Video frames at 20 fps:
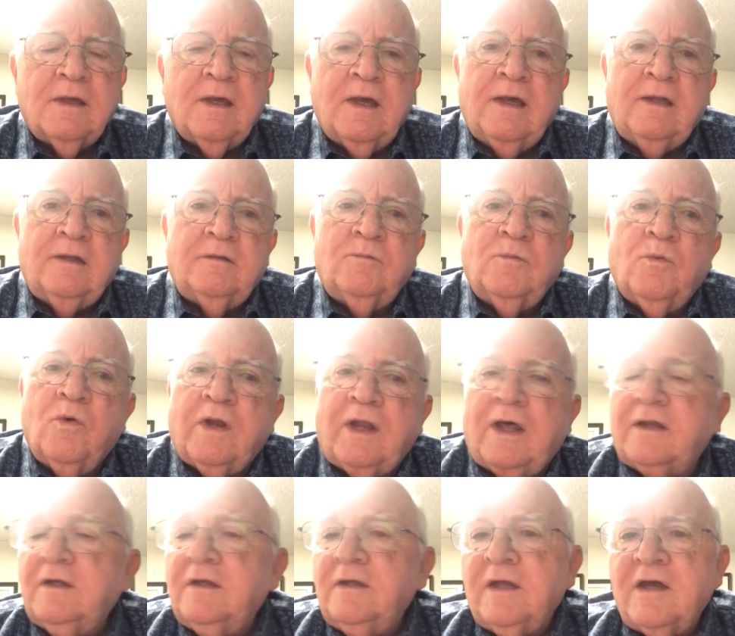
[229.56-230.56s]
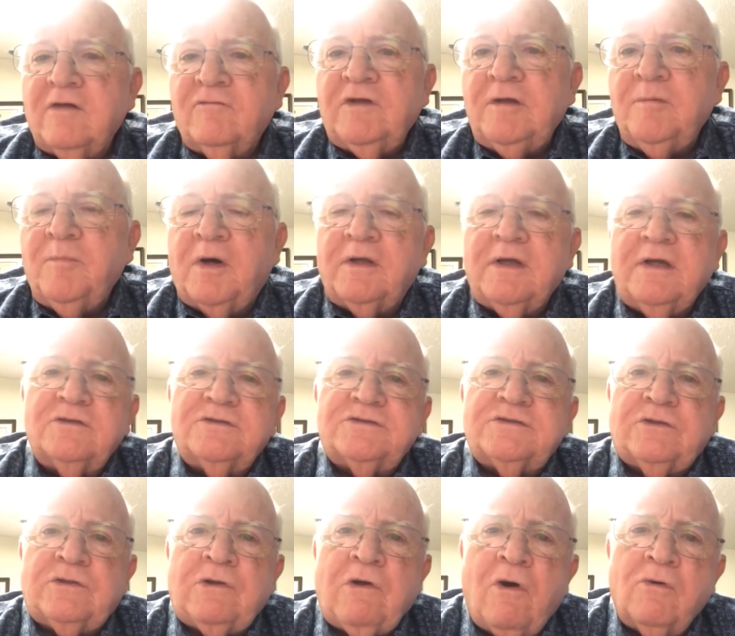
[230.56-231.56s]
And when I didn't have anybody else
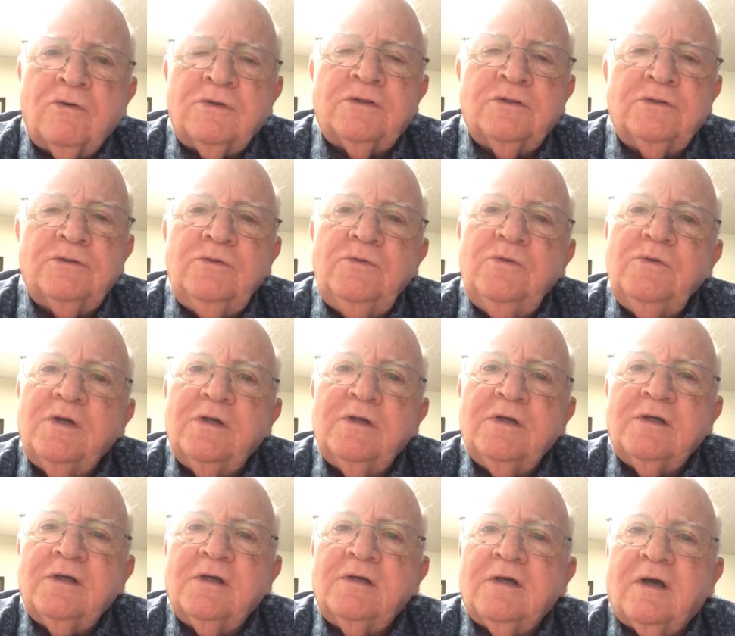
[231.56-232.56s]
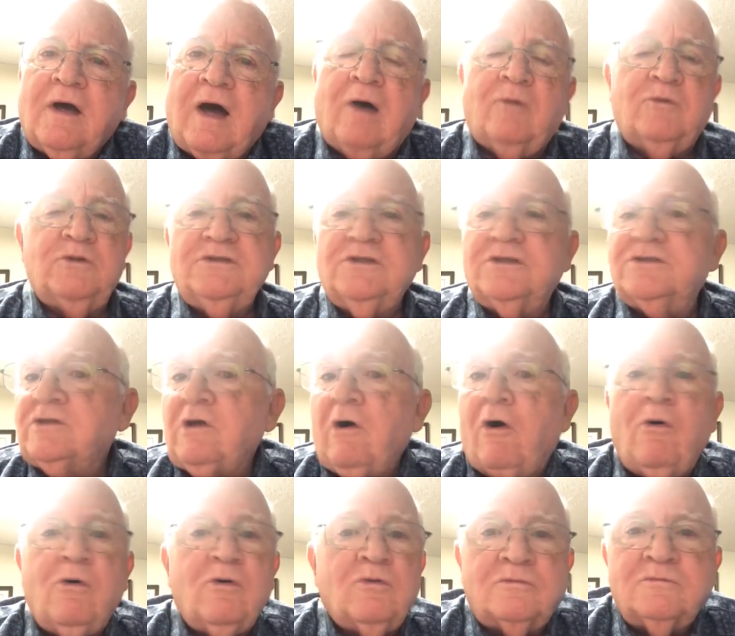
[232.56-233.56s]
to talk to, I would just
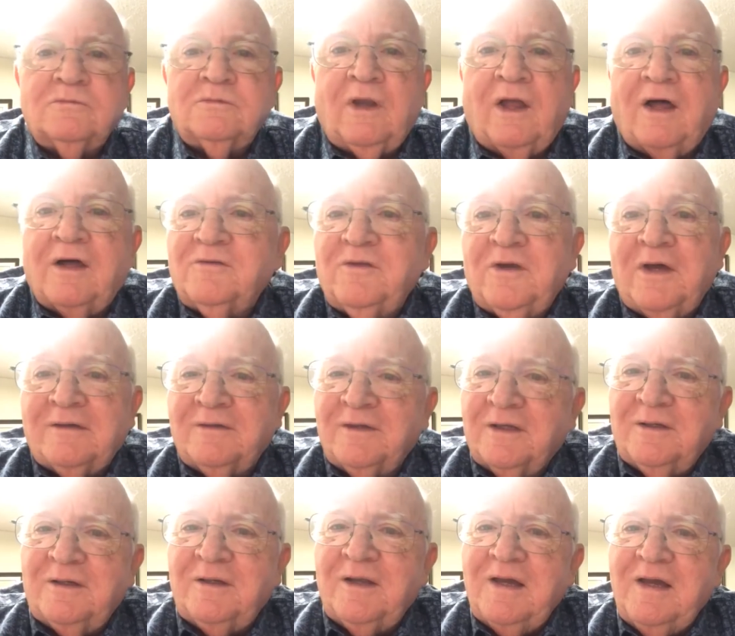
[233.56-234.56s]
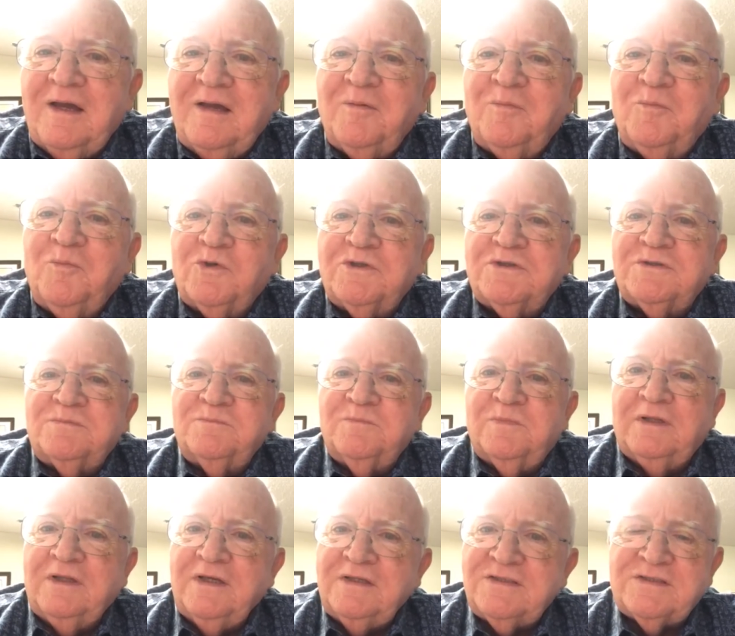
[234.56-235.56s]
talk like that little lamb was
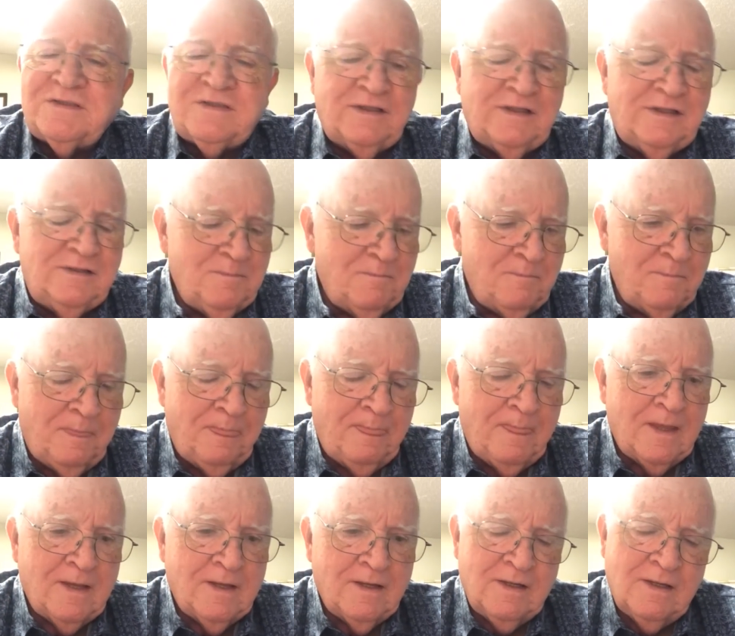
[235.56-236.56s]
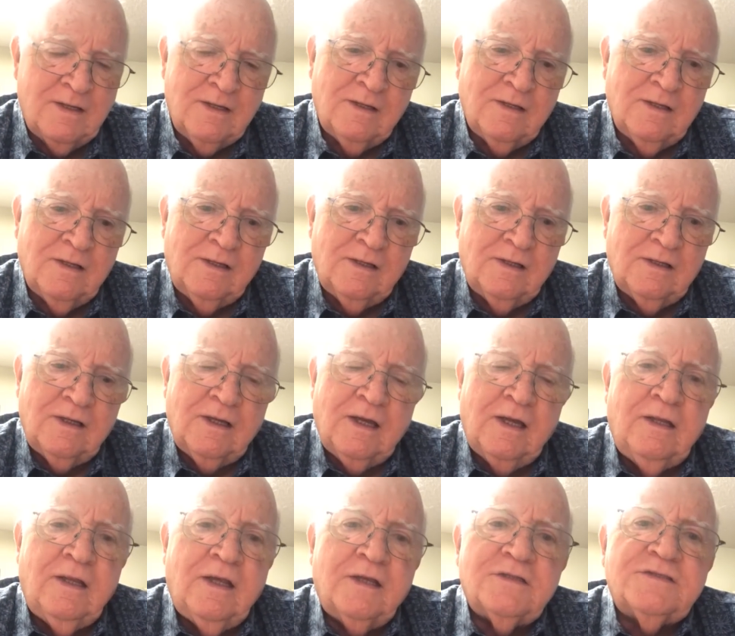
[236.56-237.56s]
listening.
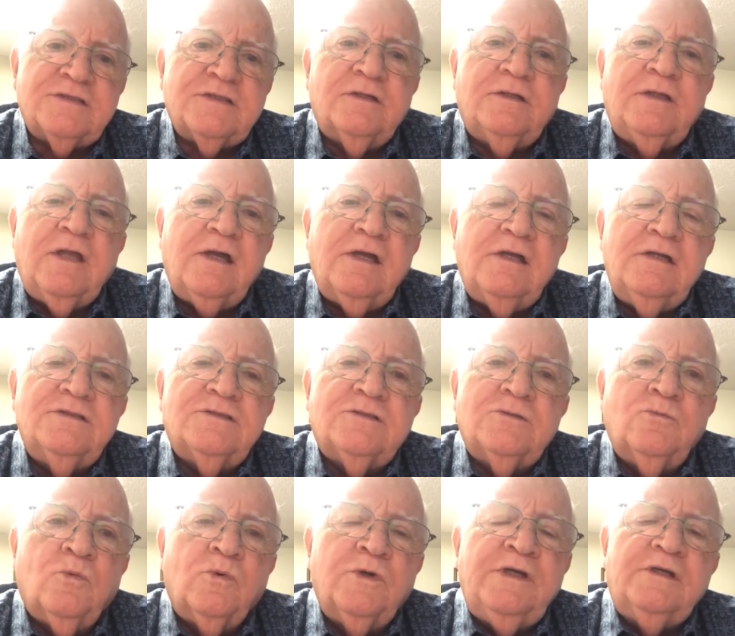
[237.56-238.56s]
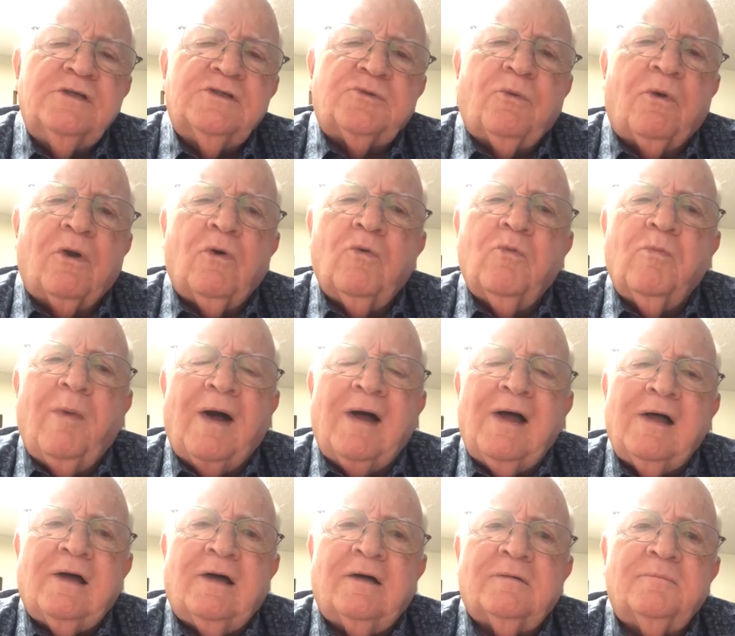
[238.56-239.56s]
And as the days and weeks rolled
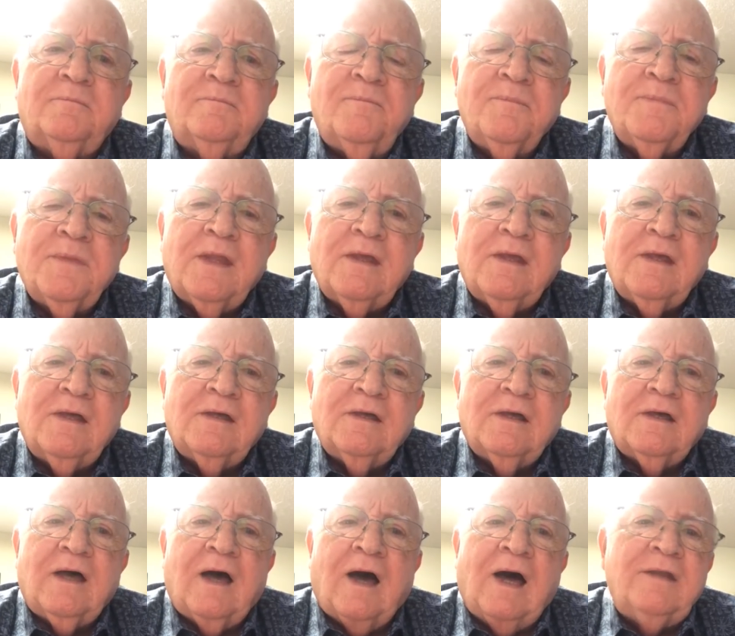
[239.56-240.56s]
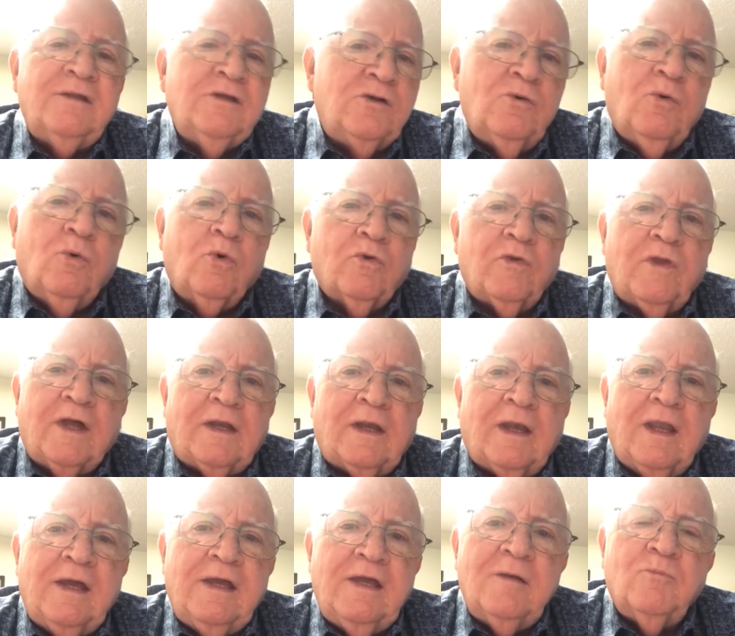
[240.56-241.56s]
by, I knew where that
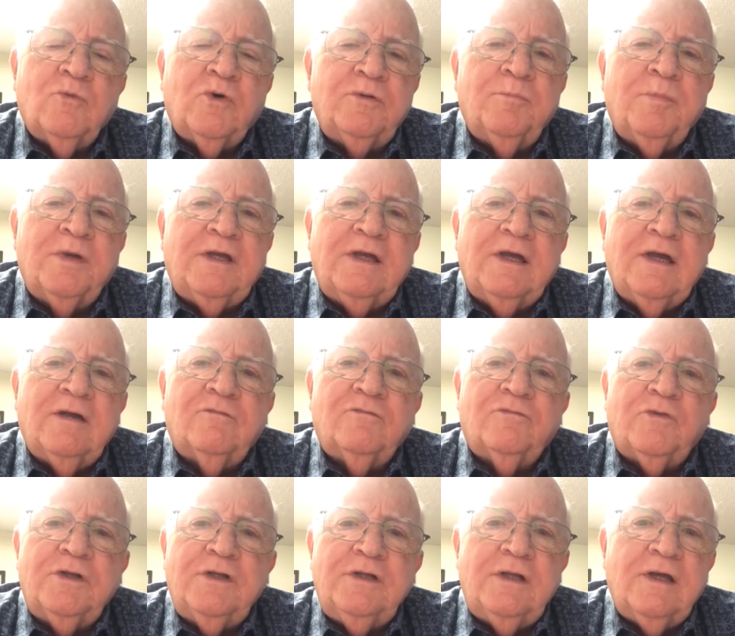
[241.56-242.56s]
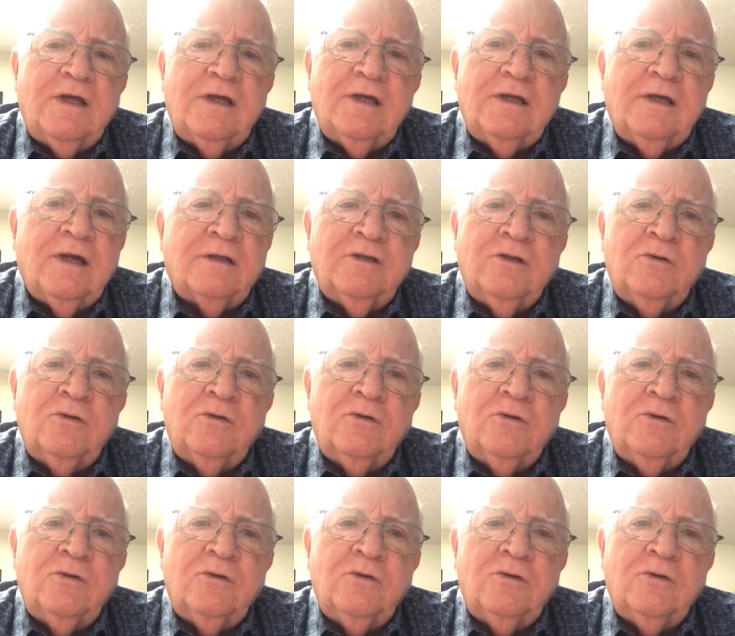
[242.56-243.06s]
lamb would be every day.